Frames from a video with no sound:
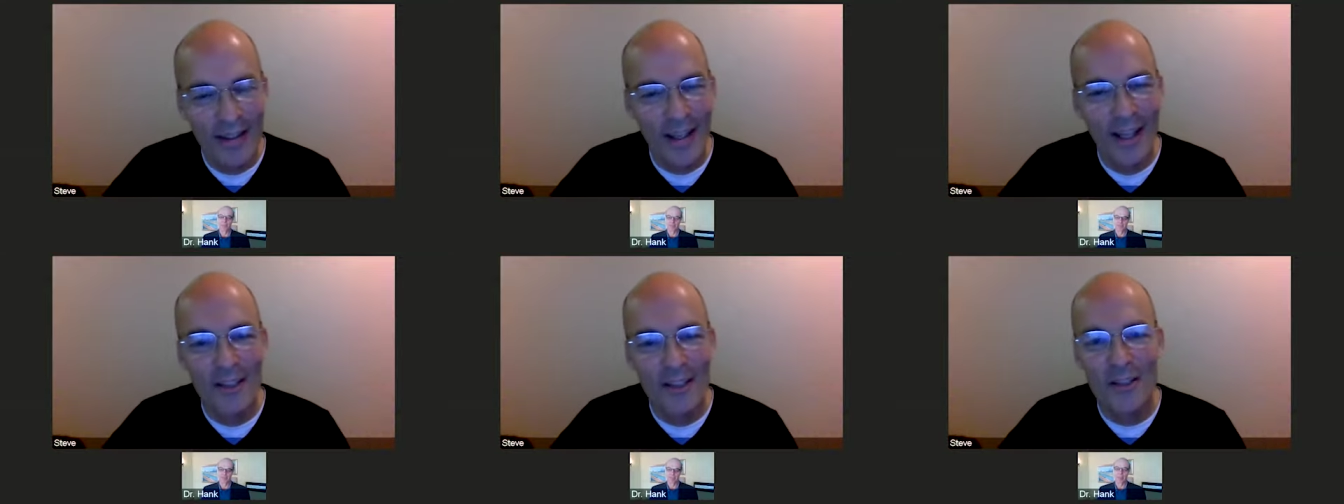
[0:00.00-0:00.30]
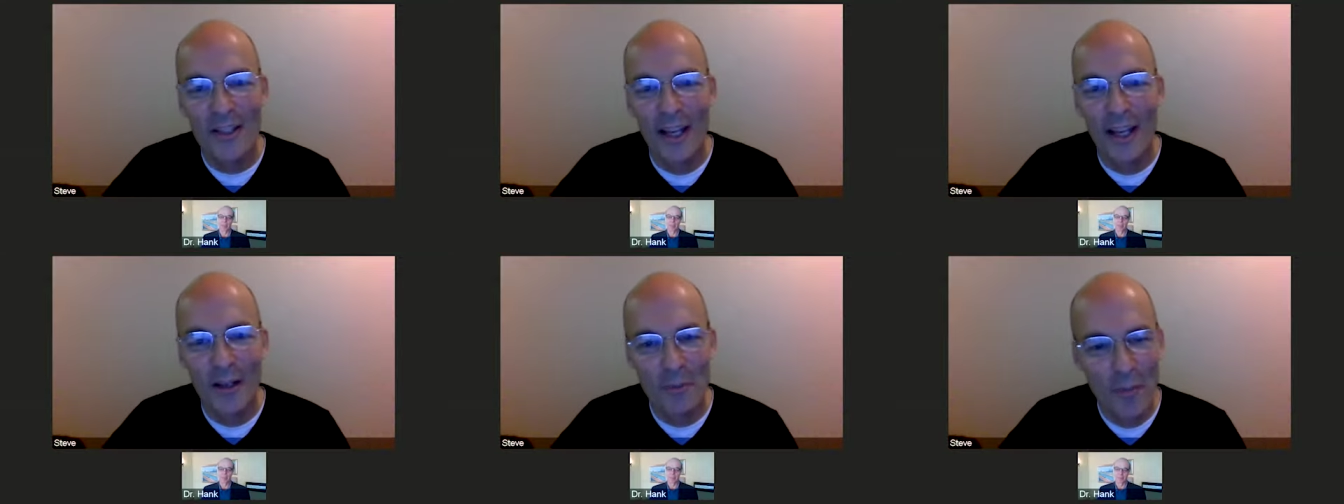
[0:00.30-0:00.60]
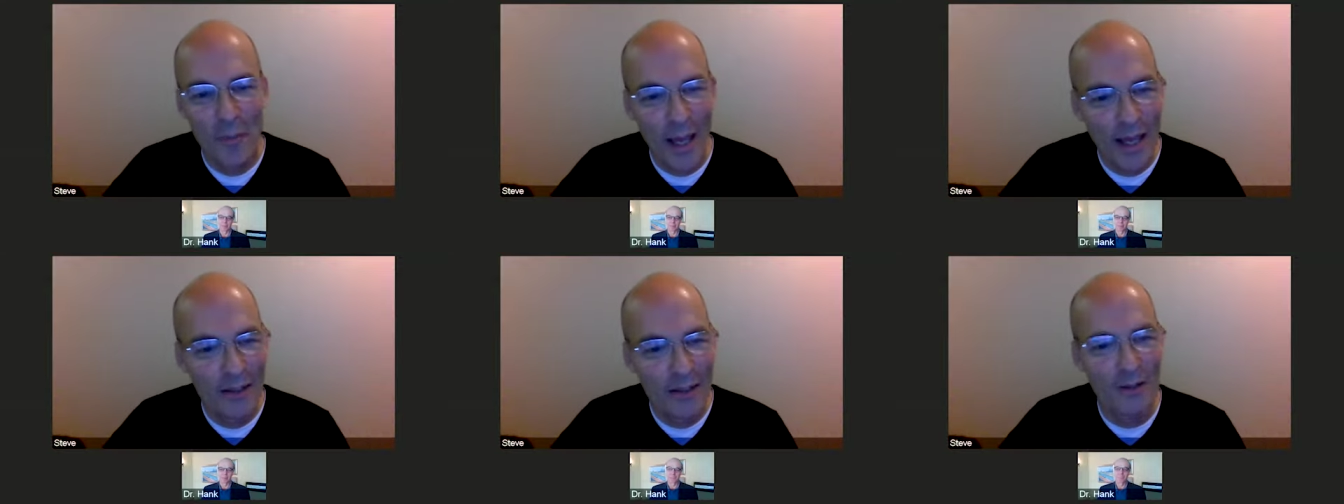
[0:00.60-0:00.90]
It's like,
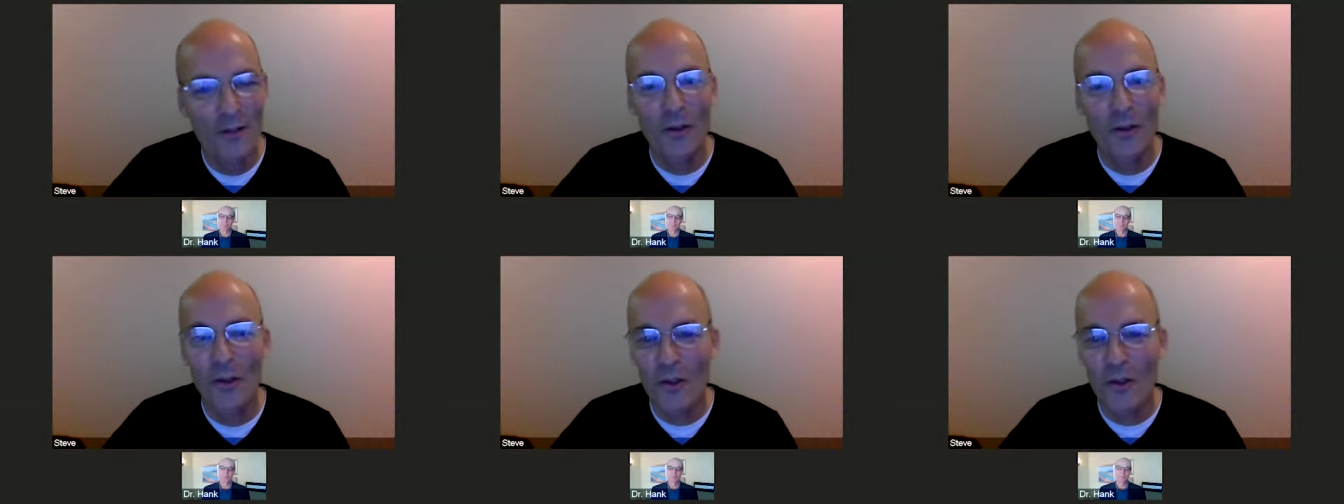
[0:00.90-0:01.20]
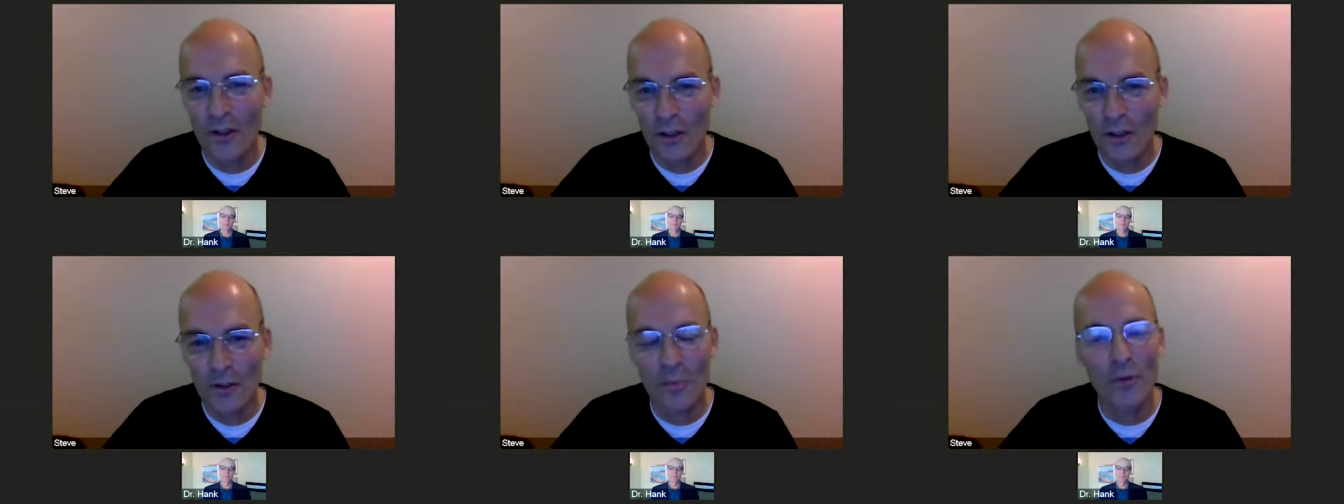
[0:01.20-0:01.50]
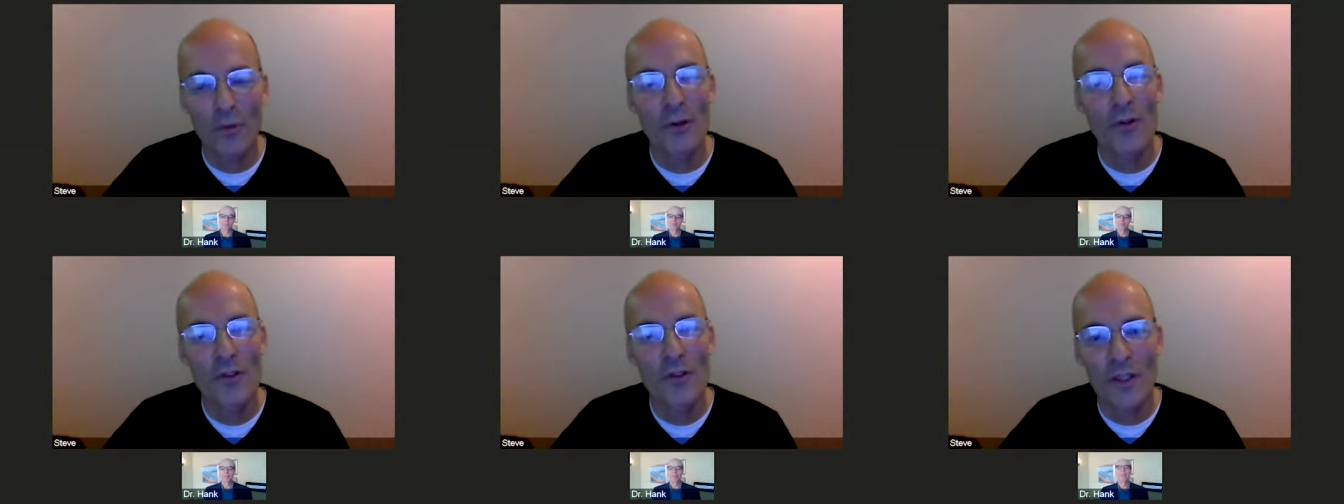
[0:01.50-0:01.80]
man, look this
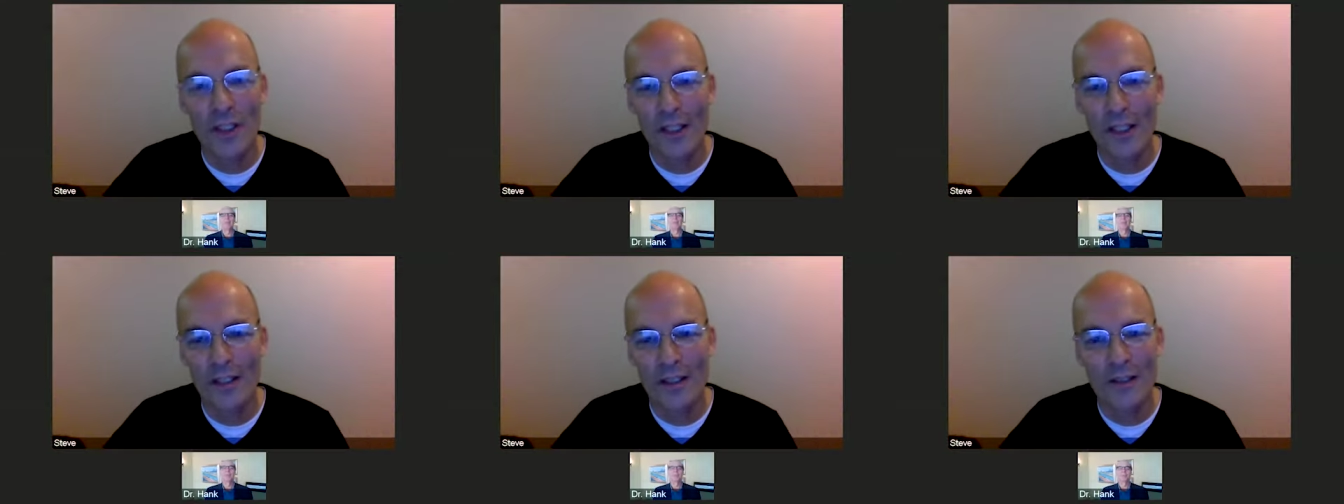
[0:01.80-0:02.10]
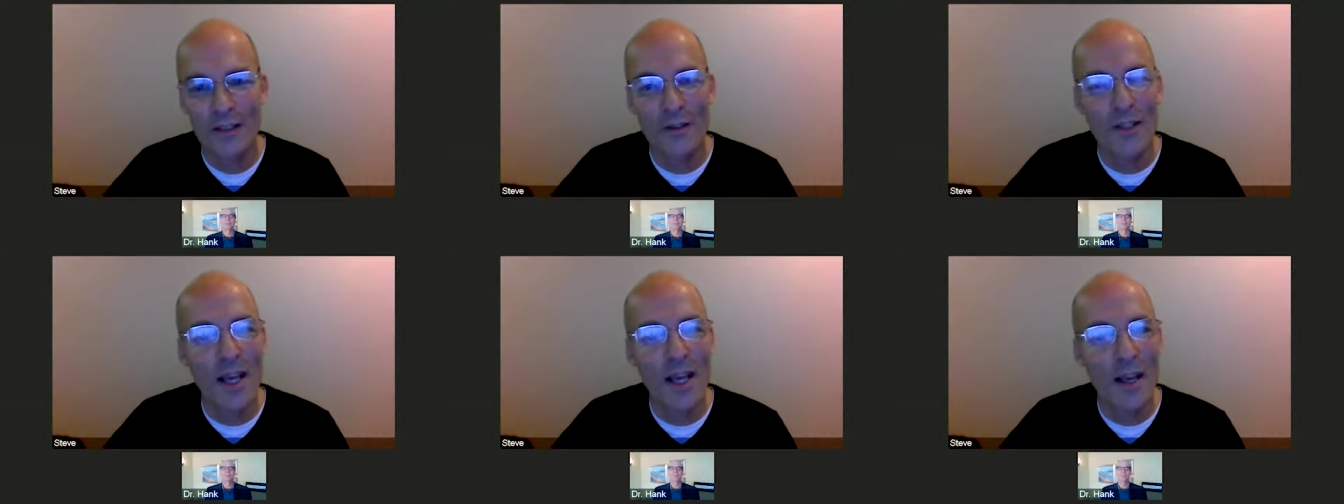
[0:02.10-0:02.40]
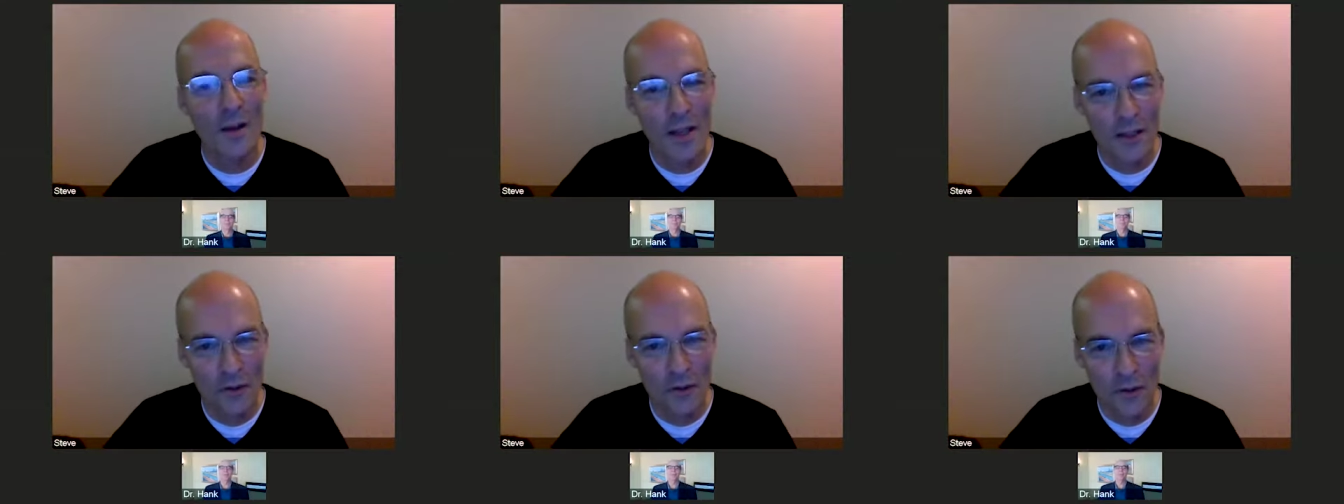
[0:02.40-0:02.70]
person and
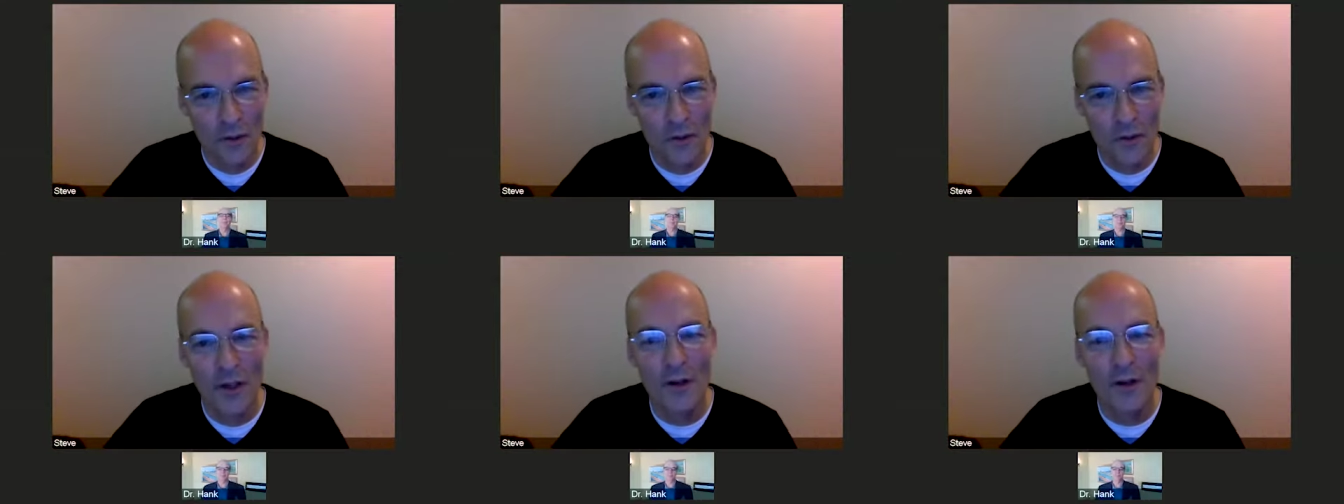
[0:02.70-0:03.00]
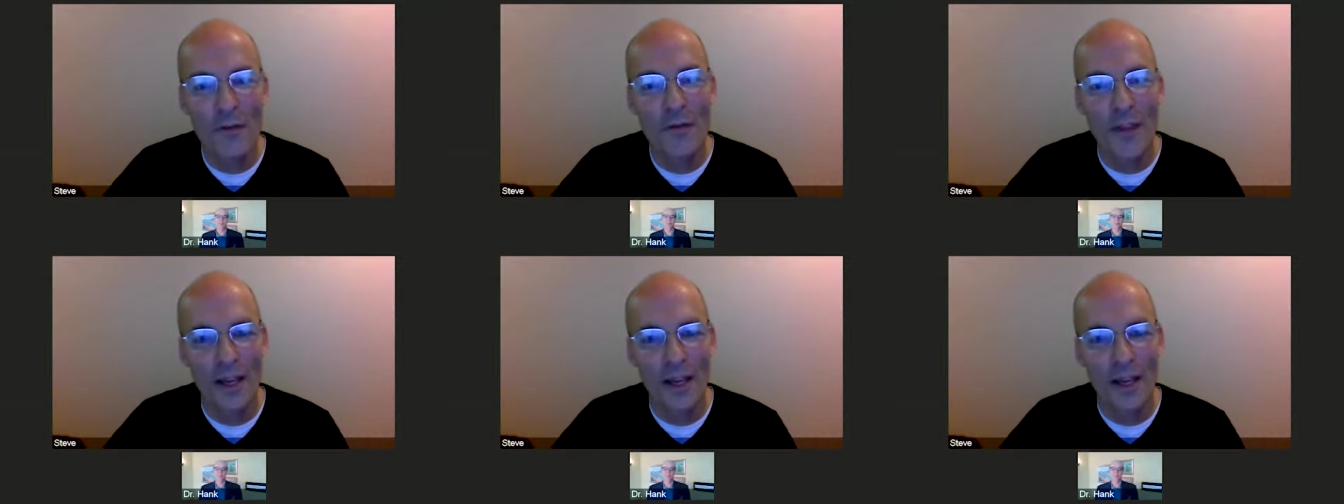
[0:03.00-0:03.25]
and serve